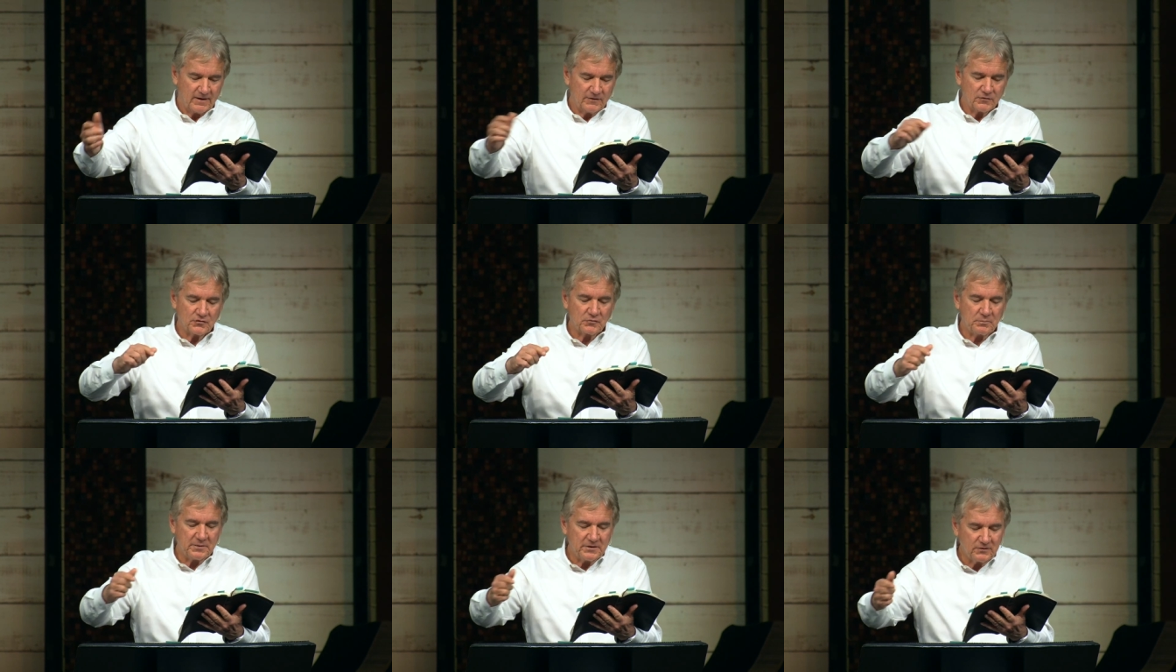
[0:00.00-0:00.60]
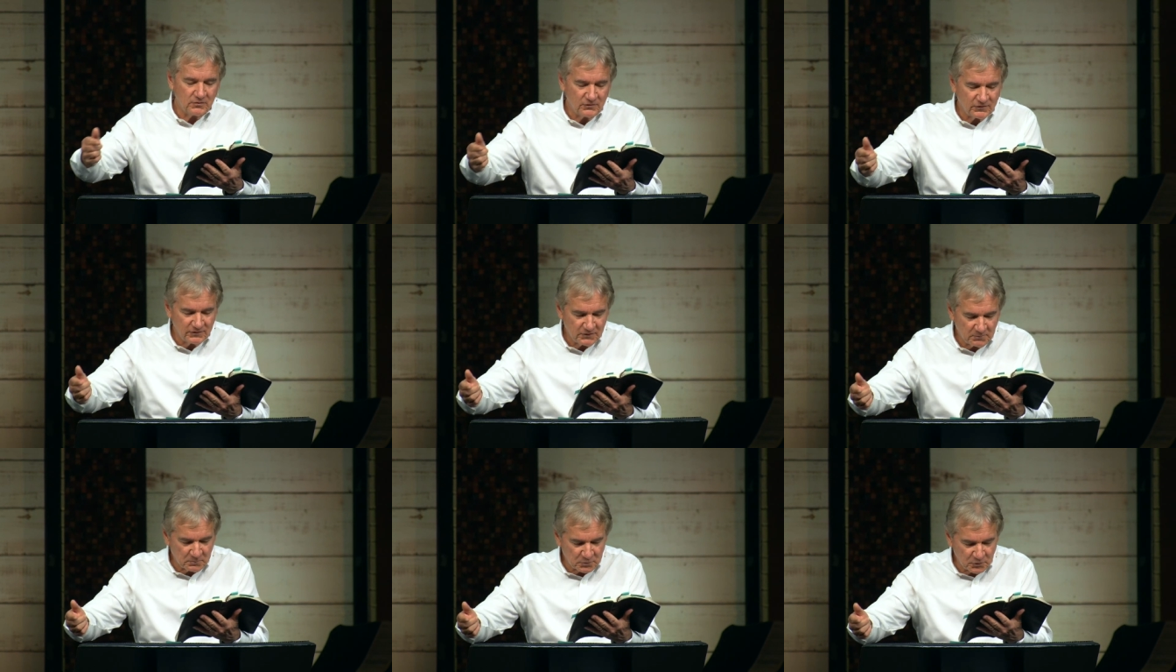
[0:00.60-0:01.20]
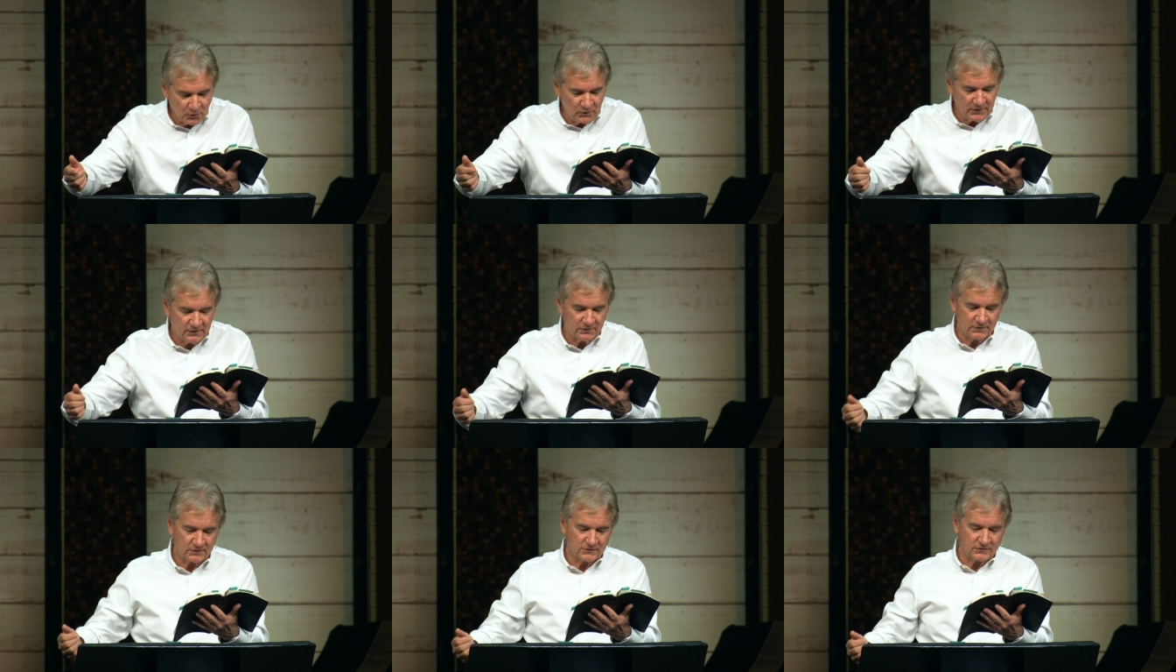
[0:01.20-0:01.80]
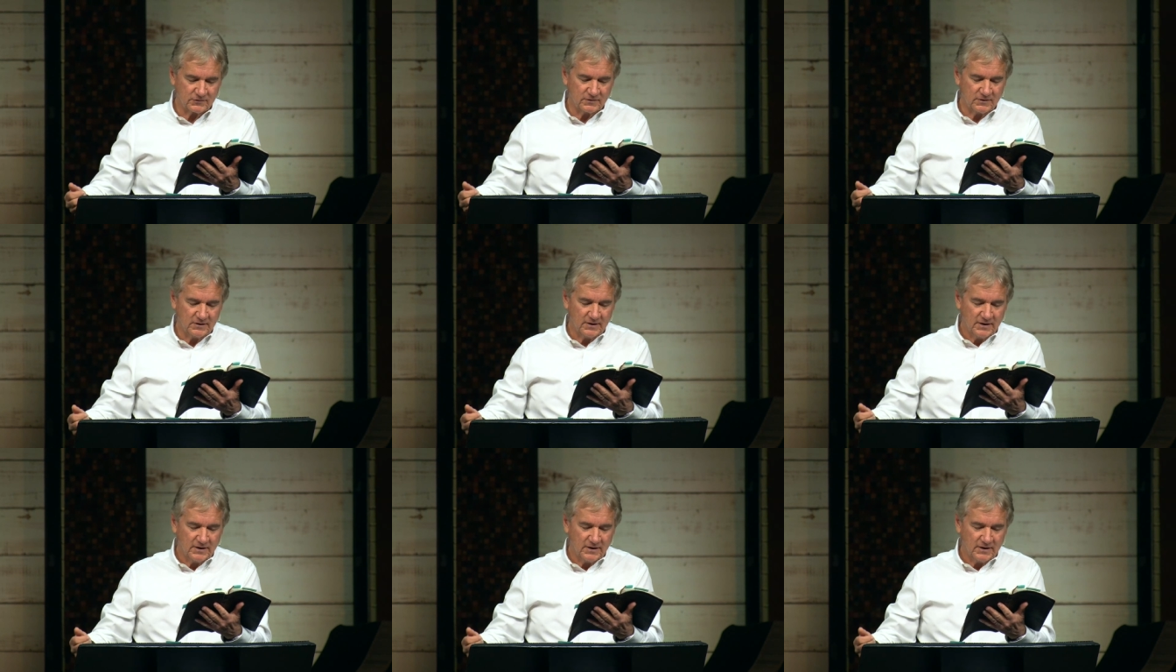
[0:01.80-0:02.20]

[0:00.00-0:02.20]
and their spears into pruning hooks.